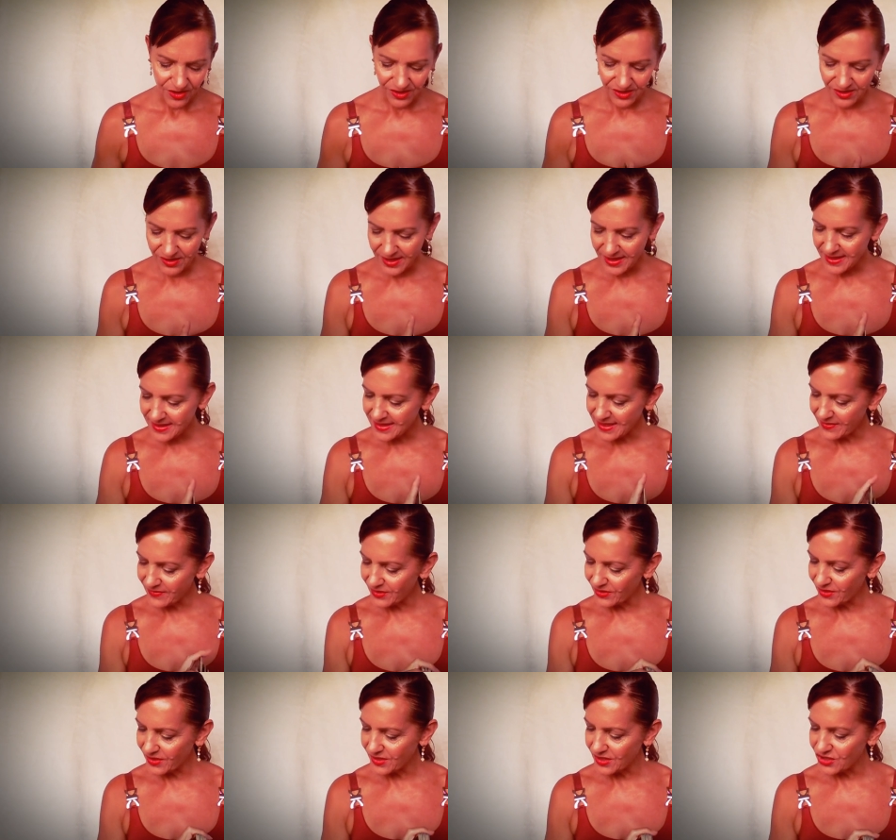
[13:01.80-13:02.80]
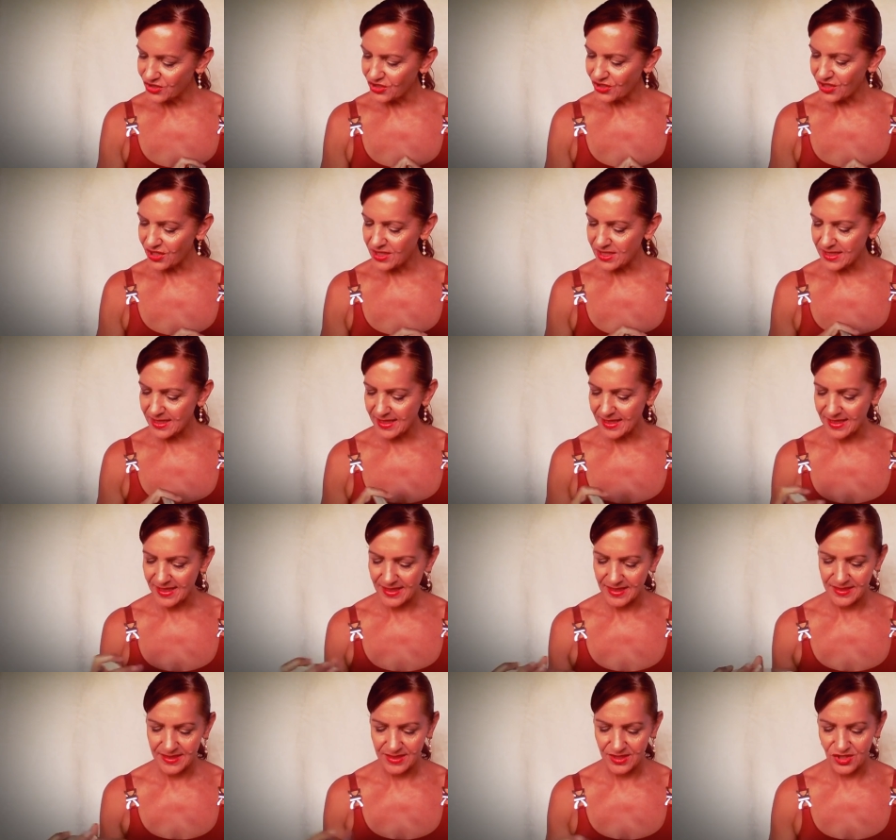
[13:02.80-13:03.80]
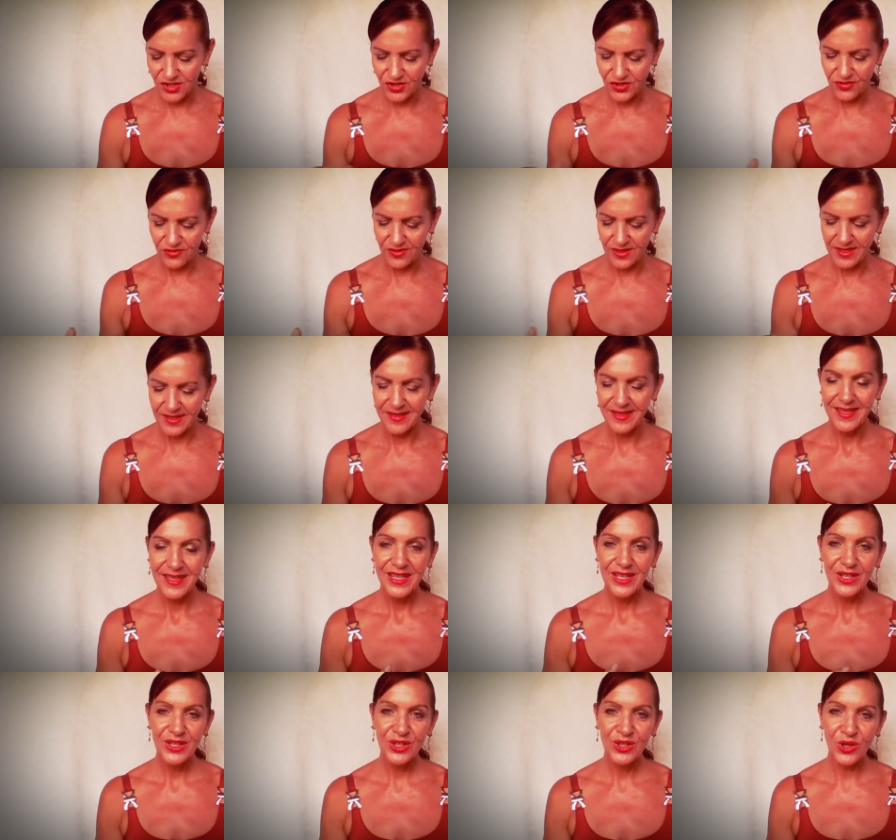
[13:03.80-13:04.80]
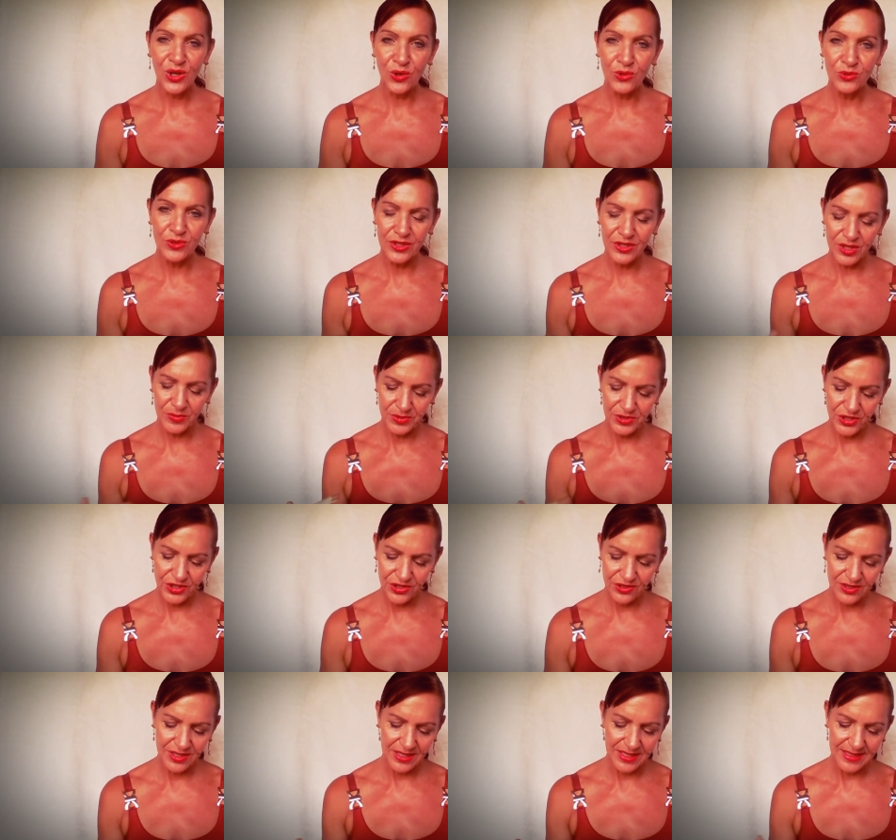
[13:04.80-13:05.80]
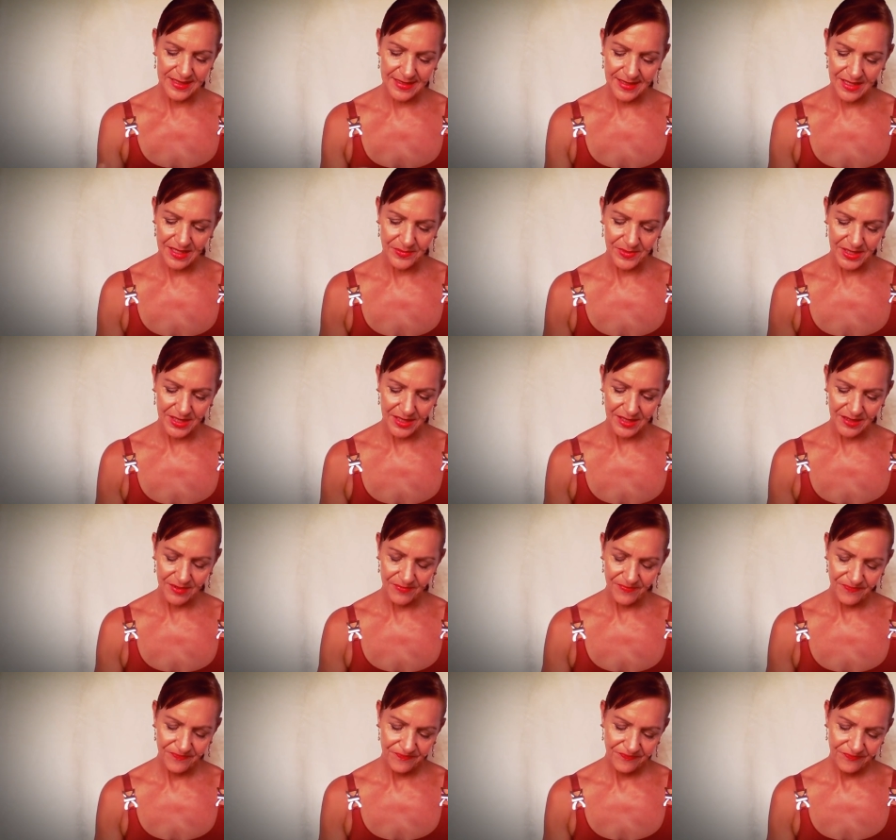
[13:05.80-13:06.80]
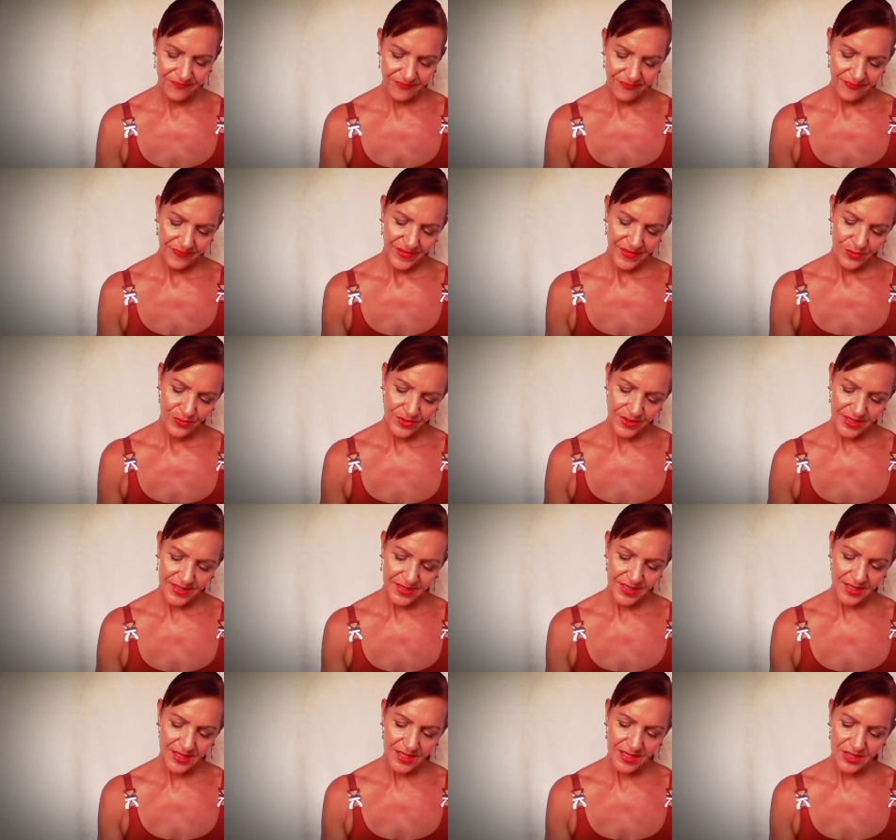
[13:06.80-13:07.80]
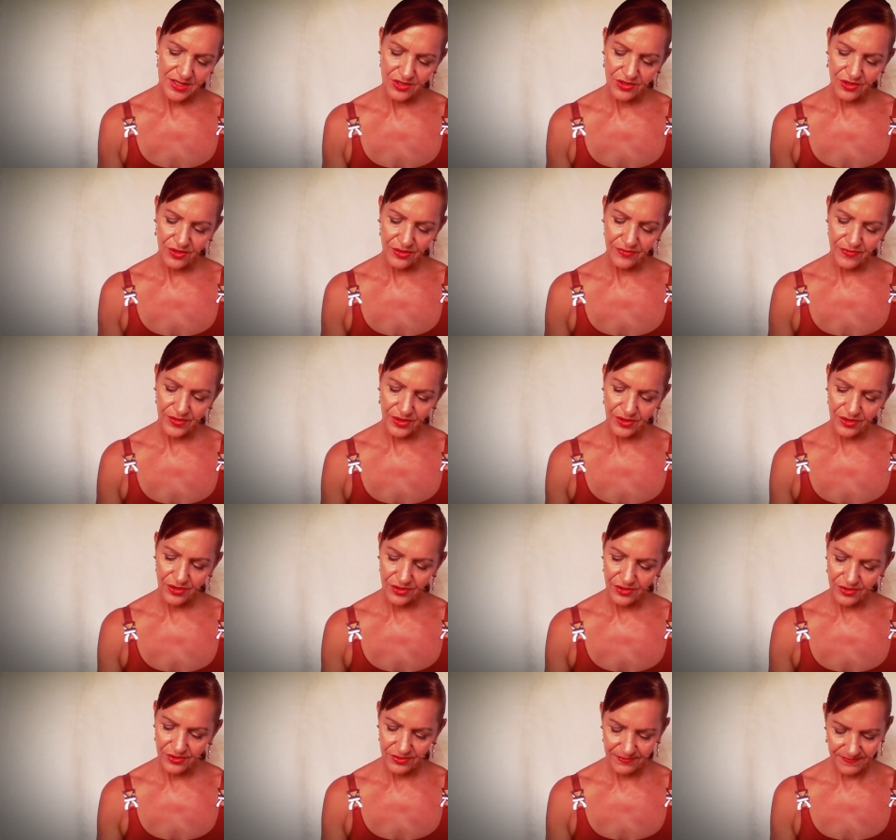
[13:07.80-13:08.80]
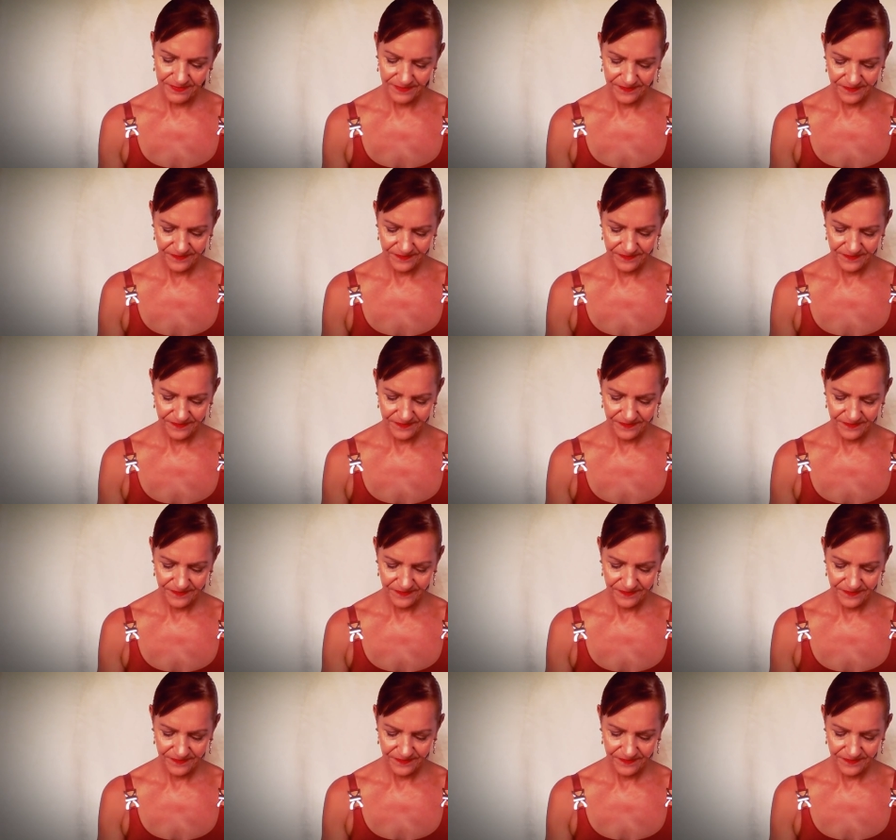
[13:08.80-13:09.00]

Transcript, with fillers: All right, let's have a look at the journey card and your uh, golden opportunities coming in. What is it you need to know, Virgo?